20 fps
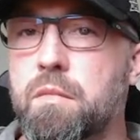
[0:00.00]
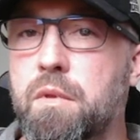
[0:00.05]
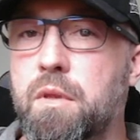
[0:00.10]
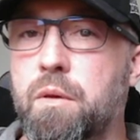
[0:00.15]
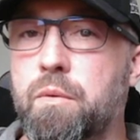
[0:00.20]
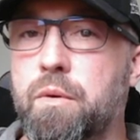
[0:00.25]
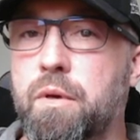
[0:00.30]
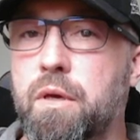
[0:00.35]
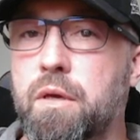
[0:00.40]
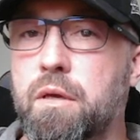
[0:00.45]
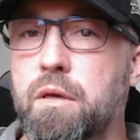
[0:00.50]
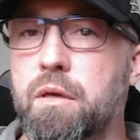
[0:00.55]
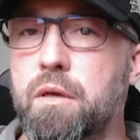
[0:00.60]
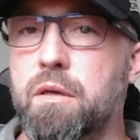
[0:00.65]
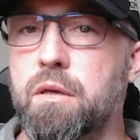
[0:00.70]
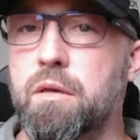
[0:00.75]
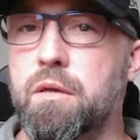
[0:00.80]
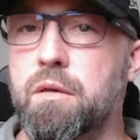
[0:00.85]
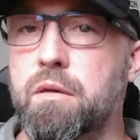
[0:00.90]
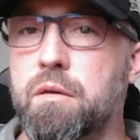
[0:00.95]
thought we
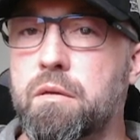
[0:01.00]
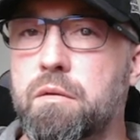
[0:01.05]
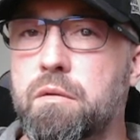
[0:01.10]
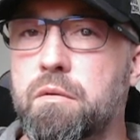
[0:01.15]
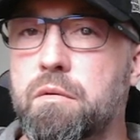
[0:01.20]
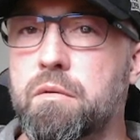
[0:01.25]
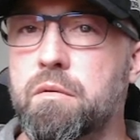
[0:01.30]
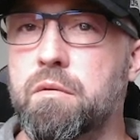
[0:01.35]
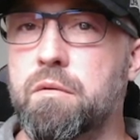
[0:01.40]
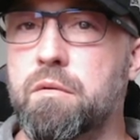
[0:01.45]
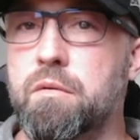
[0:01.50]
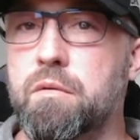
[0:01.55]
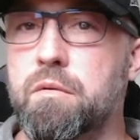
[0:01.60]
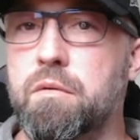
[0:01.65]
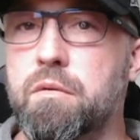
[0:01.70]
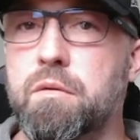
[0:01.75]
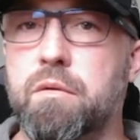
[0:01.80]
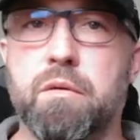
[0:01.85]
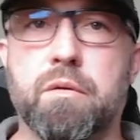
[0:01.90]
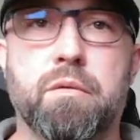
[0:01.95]
had,
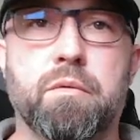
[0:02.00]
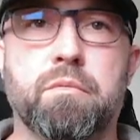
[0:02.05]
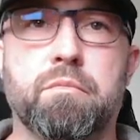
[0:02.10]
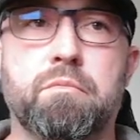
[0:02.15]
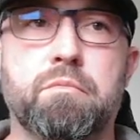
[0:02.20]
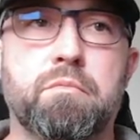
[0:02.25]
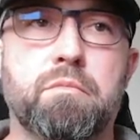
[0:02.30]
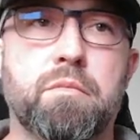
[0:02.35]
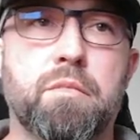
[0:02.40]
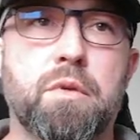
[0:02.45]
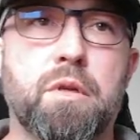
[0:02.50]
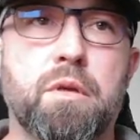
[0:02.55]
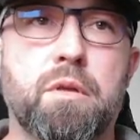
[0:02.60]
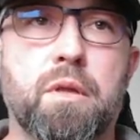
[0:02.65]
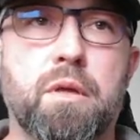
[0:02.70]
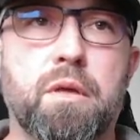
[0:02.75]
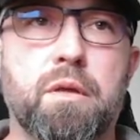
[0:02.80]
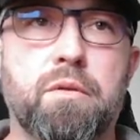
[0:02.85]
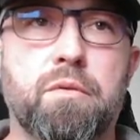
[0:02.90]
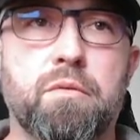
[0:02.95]
new
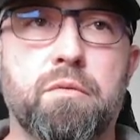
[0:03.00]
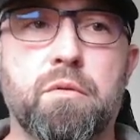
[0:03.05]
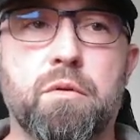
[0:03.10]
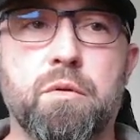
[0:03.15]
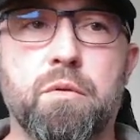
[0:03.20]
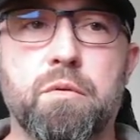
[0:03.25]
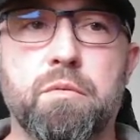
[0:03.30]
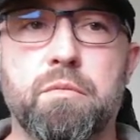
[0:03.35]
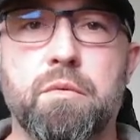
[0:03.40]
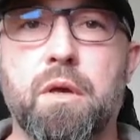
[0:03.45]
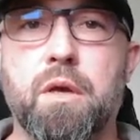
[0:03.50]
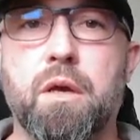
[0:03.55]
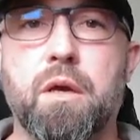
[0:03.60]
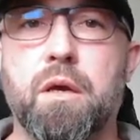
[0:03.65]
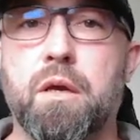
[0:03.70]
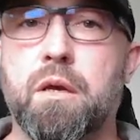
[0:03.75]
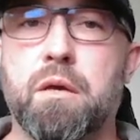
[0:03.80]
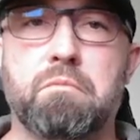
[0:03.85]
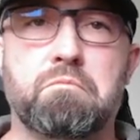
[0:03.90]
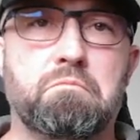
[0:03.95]
class, cool.
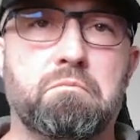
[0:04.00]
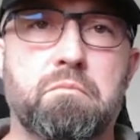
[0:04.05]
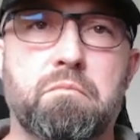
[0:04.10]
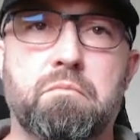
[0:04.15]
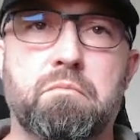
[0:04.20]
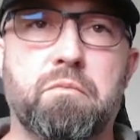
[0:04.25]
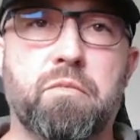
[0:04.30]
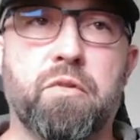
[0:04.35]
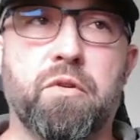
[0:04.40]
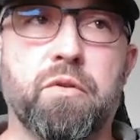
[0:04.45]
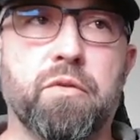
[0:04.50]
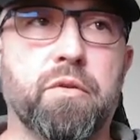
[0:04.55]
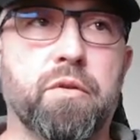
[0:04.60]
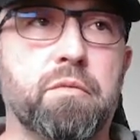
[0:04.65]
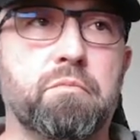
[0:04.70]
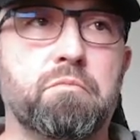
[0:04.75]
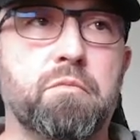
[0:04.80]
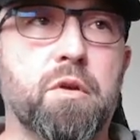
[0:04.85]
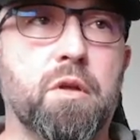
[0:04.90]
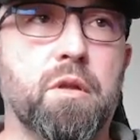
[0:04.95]
Seriously,
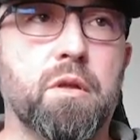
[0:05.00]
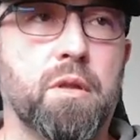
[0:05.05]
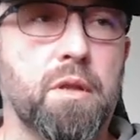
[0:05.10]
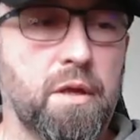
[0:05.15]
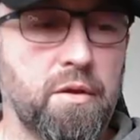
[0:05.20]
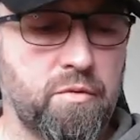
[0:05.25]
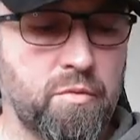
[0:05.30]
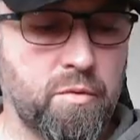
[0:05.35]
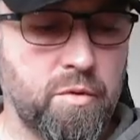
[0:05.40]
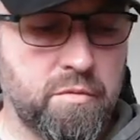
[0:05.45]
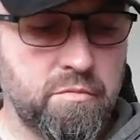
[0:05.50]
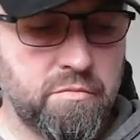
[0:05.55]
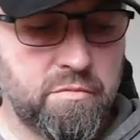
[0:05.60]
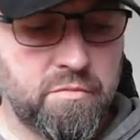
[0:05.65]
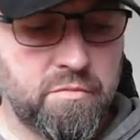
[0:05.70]
call it class 1,